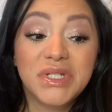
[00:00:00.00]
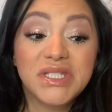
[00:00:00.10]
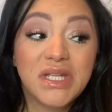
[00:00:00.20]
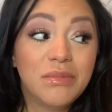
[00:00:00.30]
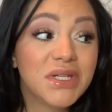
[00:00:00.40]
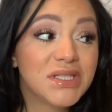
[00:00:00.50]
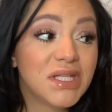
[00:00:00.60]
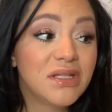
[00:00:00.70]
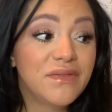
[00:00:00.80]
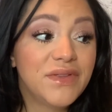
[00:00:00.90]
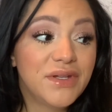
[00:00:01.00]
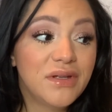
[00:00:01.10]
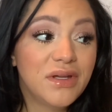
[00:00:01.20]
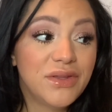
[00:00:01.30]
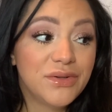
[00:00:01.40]
to say because I love the
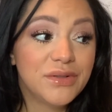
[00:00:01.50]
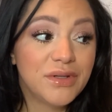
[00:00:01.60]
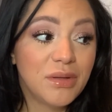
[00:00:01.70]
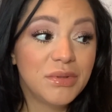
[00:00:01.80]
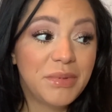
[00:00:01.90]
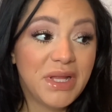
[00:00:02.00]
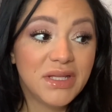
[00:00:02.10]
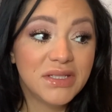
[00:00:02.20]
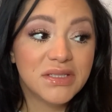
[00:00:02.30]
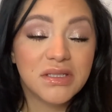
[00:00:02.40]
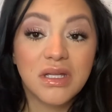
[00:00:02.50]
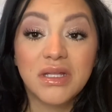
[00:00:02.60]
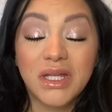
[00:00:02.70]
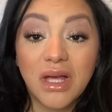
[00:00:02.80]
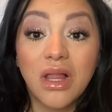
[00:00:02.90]
other Nabla palettes
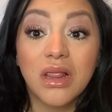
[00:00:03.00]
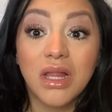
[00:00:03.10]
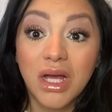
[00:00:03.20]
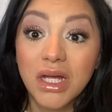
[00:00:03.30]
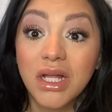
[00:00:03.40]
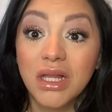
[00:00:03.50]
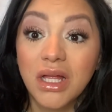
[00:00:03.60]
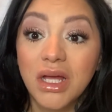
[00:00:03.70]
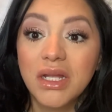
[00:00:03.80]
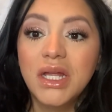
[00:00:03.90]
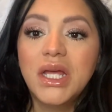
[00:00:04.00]
like a lot.